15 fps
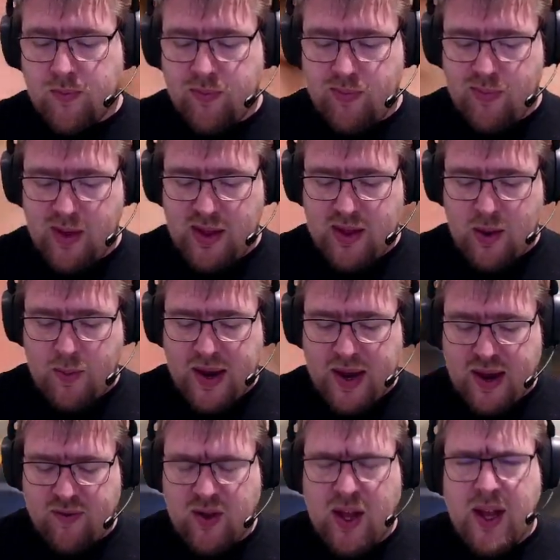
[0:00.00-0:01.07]
Then we
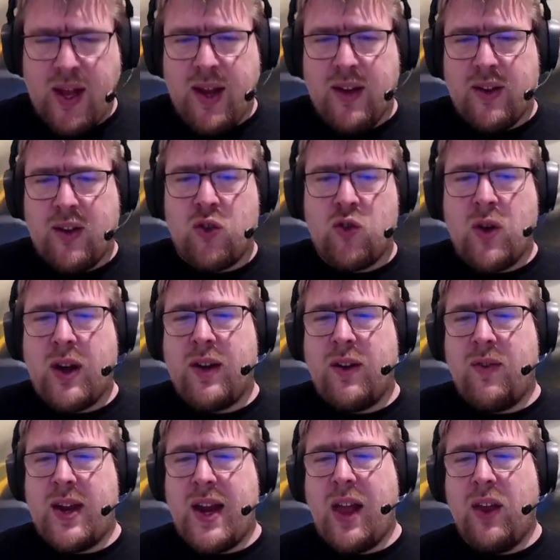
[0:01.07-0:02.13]
have Destructive
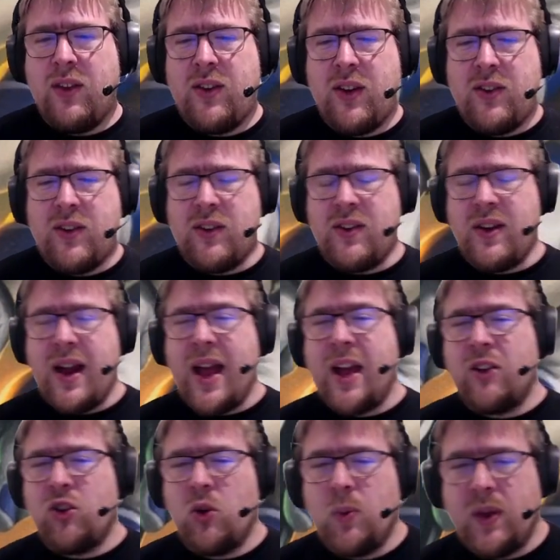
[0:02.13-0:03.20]
Analysis. It's an
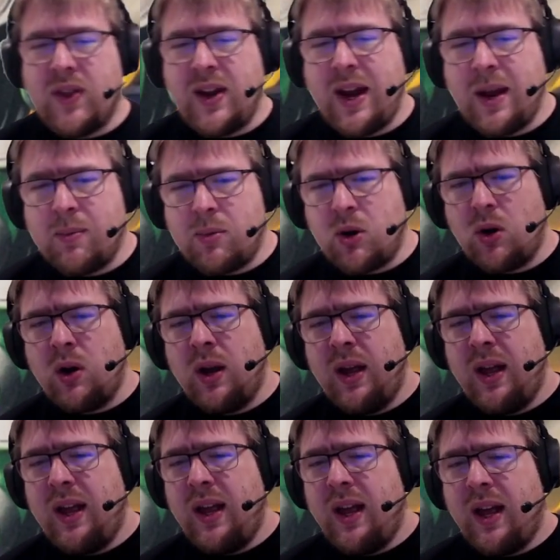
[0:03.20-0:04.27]
action with an amber.
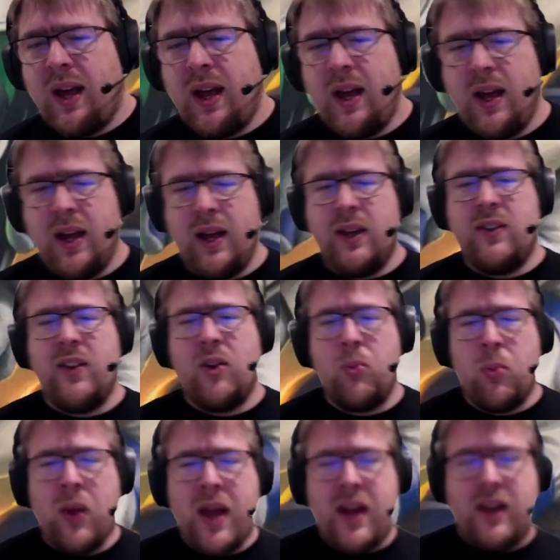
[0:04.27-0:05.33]
It says
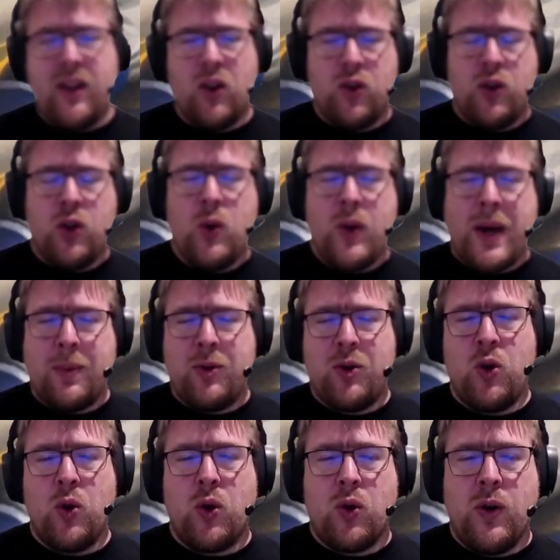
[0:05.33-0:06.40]
play, deal 2 damage
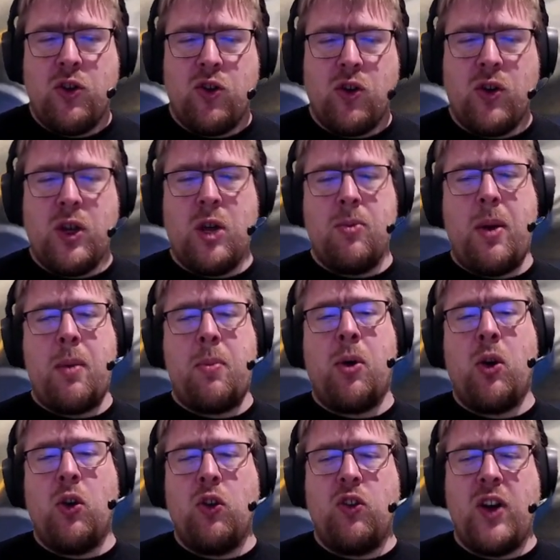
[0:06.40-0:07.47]
to a creature. You may
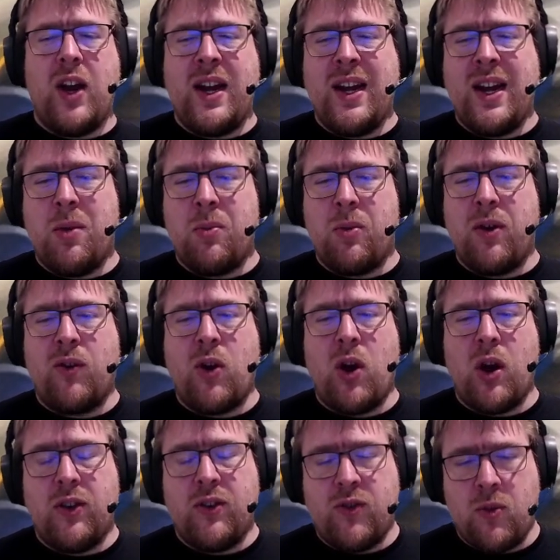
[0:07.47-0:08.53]
purge any number of
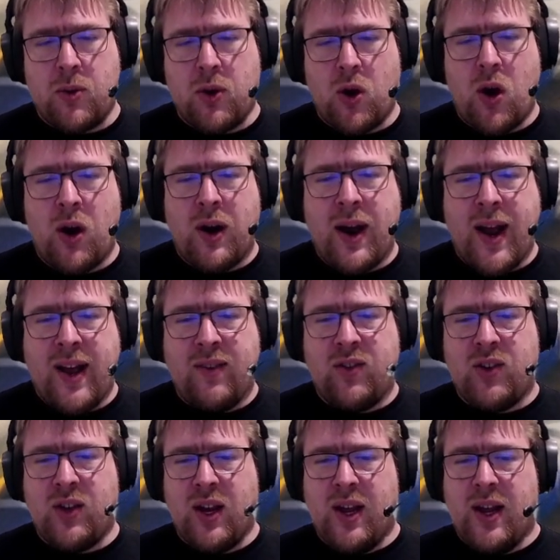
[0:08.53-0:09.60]
cards from your
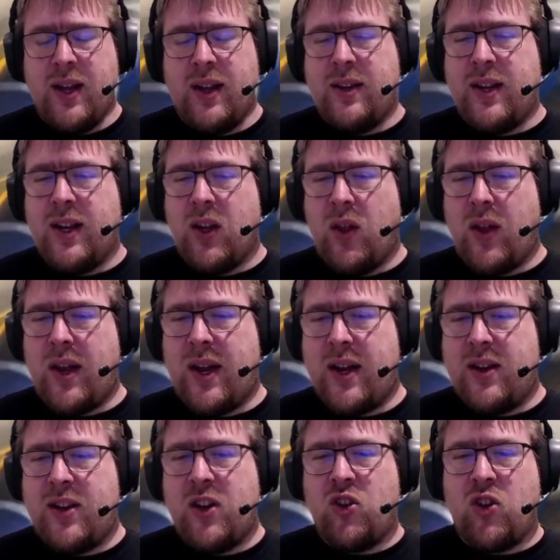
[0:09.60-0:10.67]
archives. Deal an
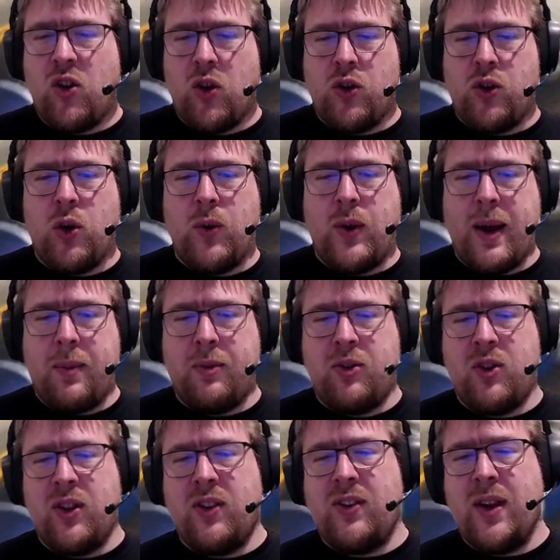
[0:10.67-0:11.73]
additional 2 damage
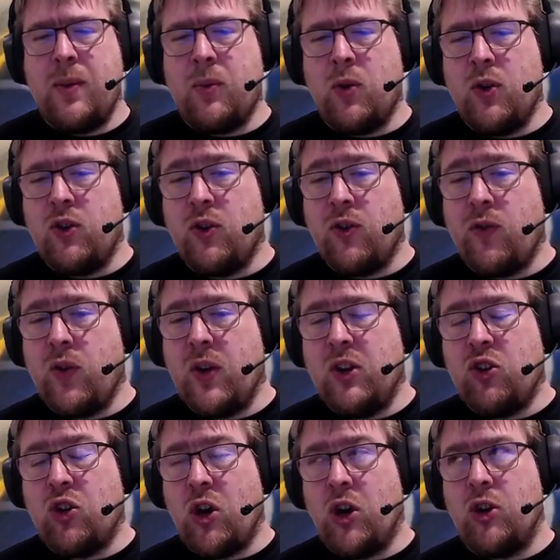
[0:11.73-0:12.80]
to the same creature for
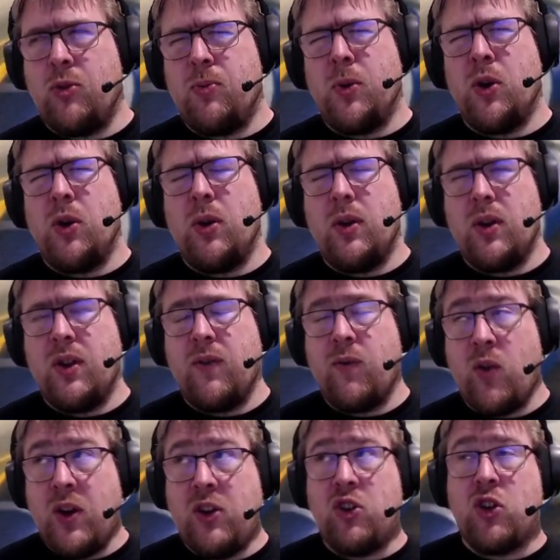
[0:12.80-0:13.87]
each
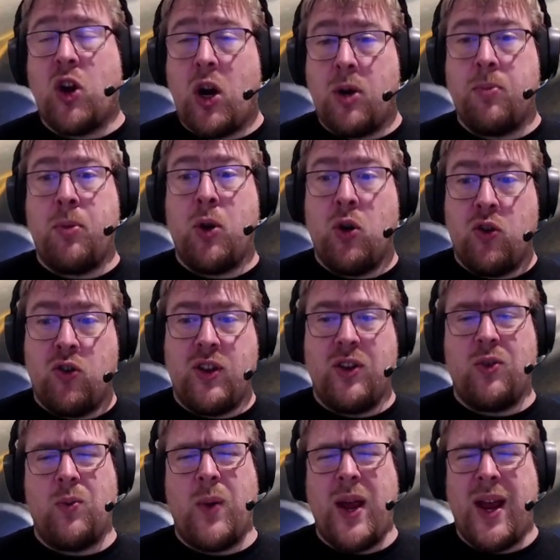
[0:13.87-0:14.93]
card purged
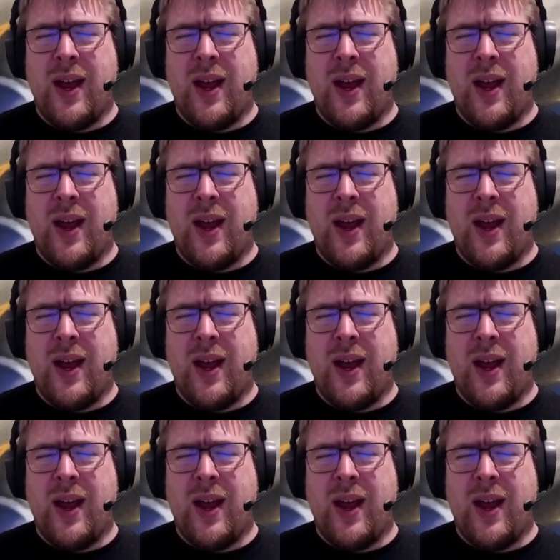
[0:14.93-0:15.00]
this way.